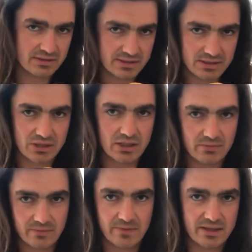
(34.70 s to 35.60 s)
a
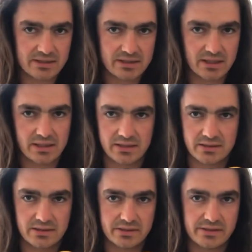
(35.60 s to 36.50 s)
genuine Fender
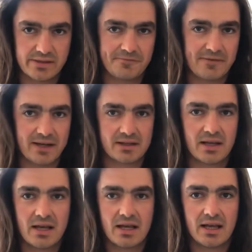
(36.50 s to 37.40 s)
Telecaster. This is in fact
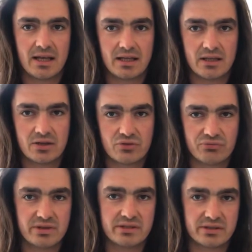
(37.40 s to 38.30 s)
a
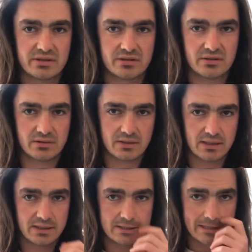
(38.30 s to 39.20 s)
Crinson
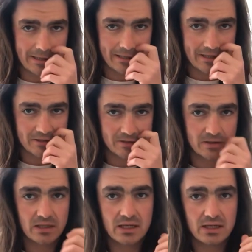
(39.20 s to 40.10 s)
Telecaster.
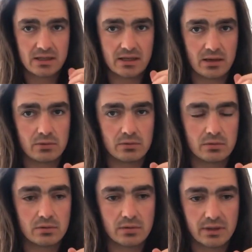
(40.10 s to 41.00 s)
Now,
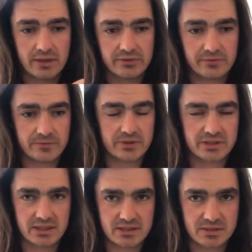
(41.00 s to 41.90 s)
having
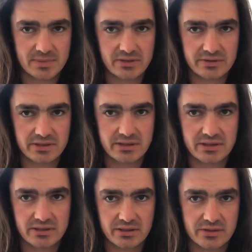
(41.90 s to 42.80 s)
first-hand experience of these
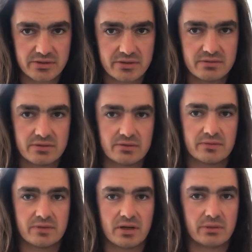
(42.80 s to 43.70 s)
guitars and sort
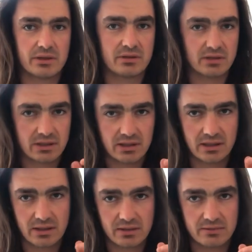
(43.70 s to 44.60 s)
of knowing
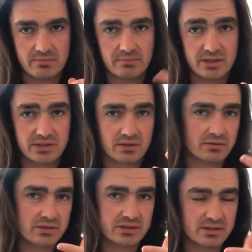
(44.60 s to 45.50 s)
Mr.
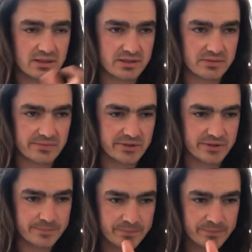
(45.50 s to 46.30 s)
Crinson, as it were,